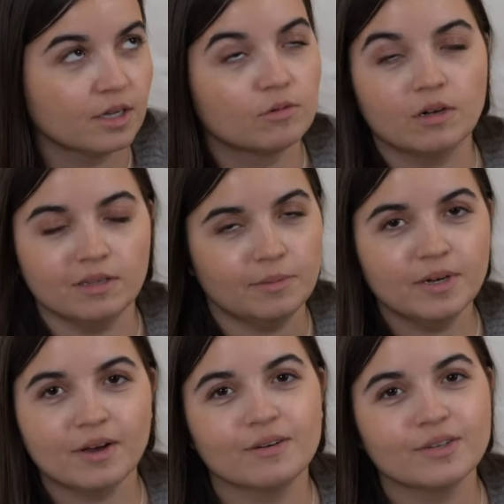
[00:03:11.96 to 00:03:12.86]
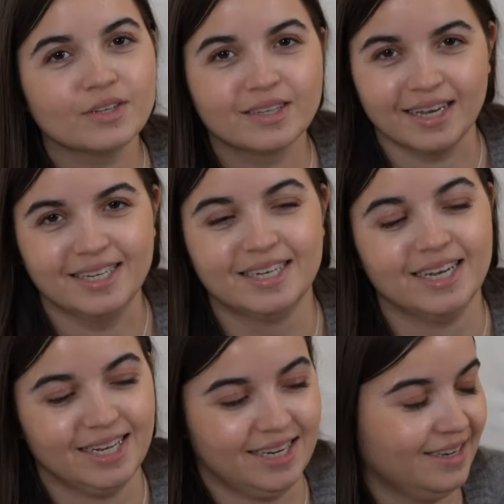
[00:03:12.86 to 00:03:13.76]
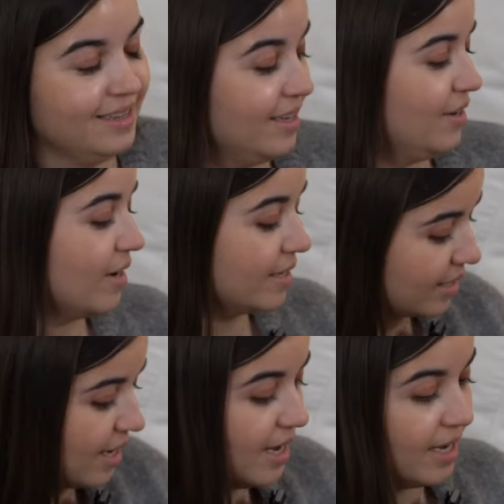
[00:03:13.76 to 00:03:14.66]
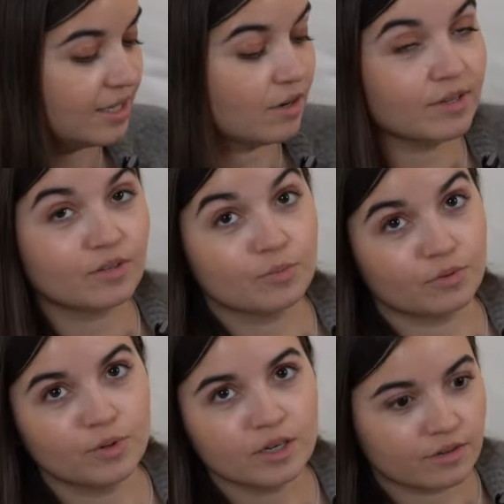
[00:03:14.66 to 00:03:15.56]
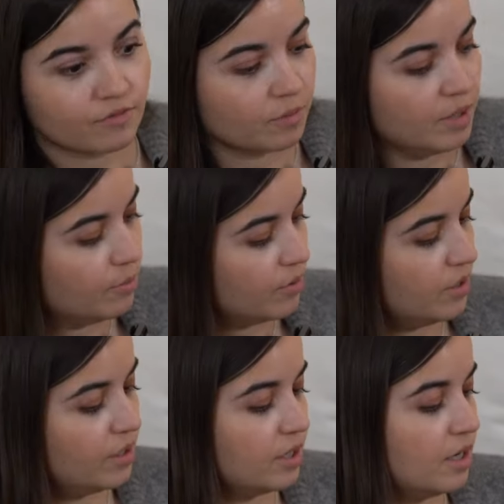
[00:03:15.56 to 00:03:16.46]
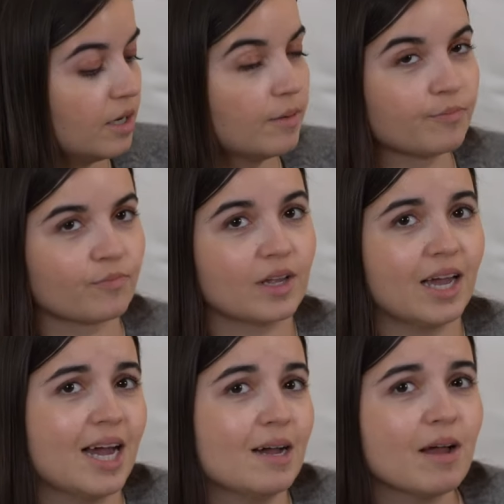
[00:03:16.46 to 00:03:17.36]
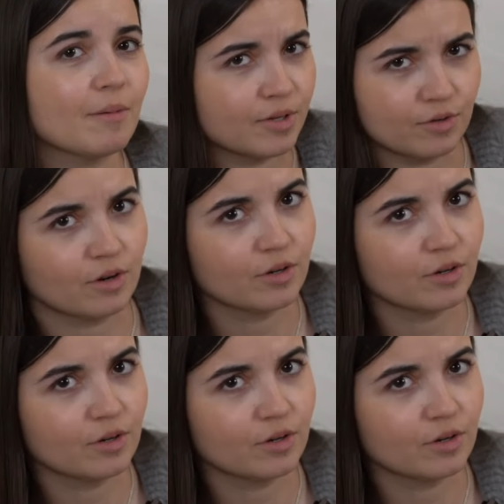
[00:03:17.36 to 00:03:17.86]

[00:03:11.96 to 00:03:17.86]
Well, let me know how you say it in the US. It's always super weird for me, but I'm happy to